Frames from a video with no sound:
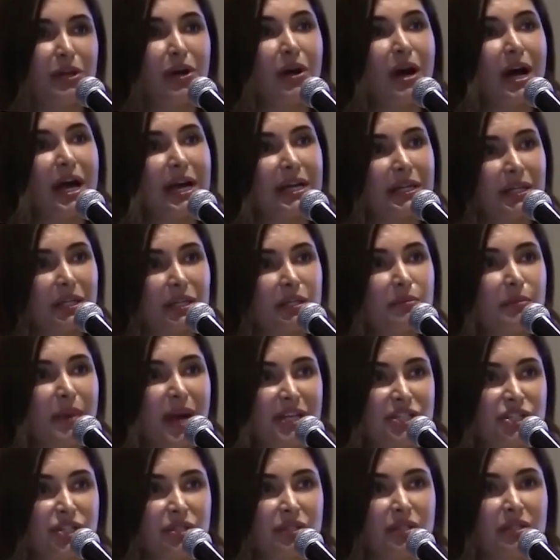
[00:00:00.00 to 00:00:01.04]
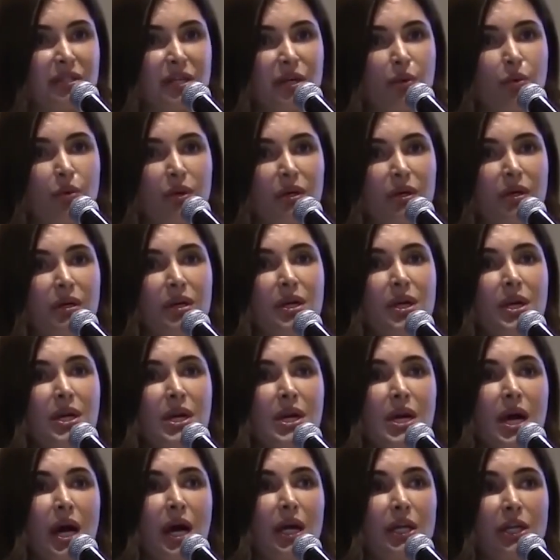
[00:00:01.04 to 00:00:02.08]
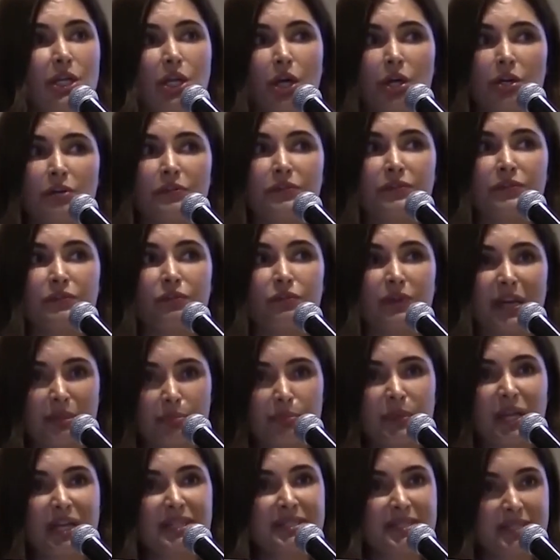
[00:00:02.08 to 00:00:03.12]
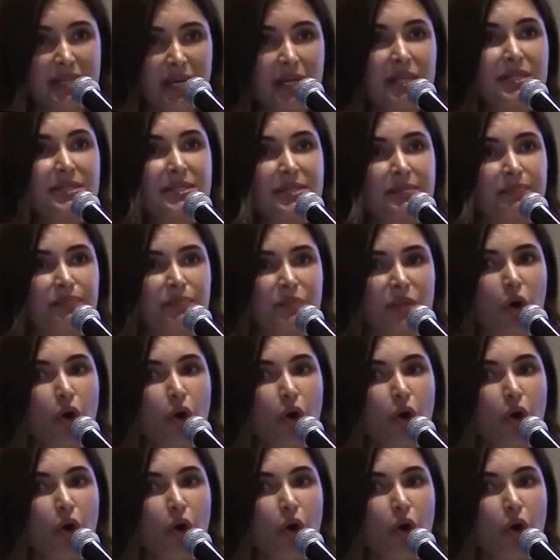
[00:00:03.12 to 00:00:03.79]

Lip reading: Now I can imagine that there were a lot of red blood cells,